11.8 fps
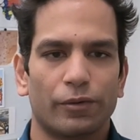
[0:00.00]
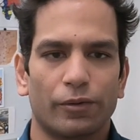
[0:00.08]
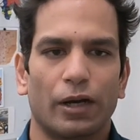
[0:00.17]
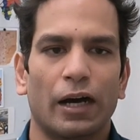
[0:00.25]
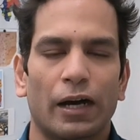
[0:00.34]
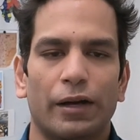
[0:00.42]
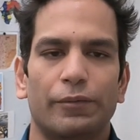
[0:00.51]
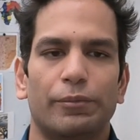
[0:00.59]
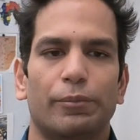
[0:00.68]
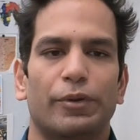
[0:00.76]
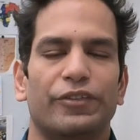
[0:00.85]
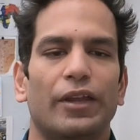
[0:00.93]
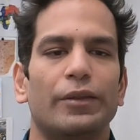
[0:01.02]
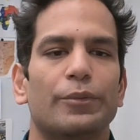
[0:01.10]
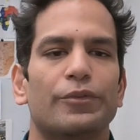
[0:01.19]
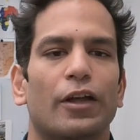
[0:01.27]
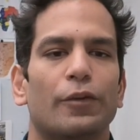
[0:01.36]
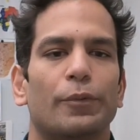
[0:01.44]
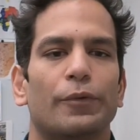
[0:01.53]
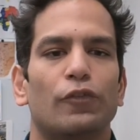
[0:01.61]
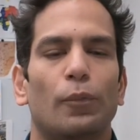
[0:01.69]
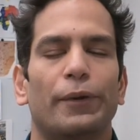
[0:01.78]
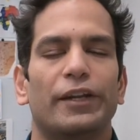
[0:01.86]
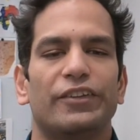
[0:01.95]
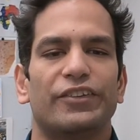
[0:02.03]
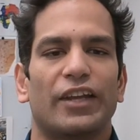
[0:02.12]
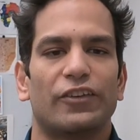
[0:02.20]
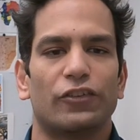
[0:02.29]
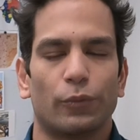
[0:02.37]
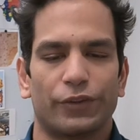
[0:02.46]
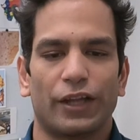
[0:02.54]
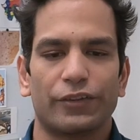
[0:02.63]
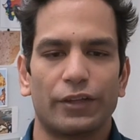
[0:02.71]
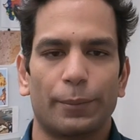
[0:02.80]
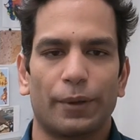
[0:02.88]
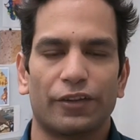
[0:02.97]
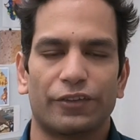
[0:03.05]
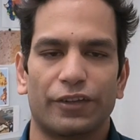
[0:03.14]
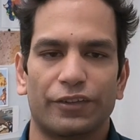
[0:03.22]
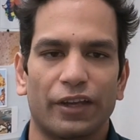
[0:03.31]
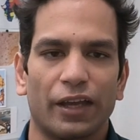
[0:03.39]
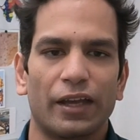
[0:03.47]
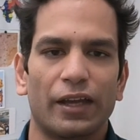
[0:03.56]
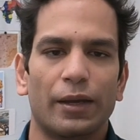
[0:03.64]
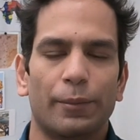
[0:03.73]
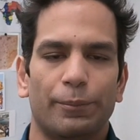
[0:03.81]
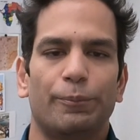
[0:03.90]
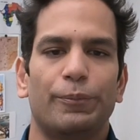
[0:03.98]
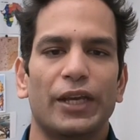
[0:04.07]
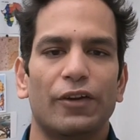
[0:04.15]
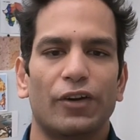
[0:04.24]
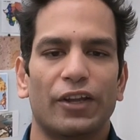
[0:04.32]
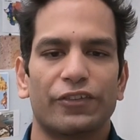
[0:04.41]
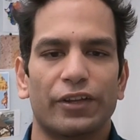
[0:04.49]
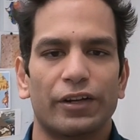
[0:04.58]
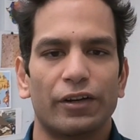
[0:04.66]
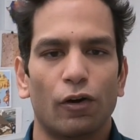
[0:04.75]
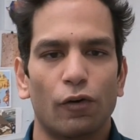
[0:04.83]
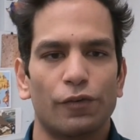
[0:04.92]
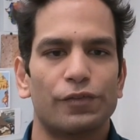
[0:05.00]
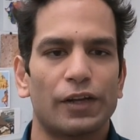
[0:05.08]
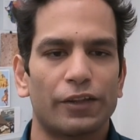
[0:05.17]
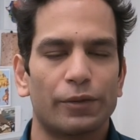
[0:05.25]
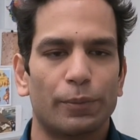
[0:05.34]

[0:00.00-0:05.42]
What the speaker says: present themselves before police station without their passes, be arrested, overflood the police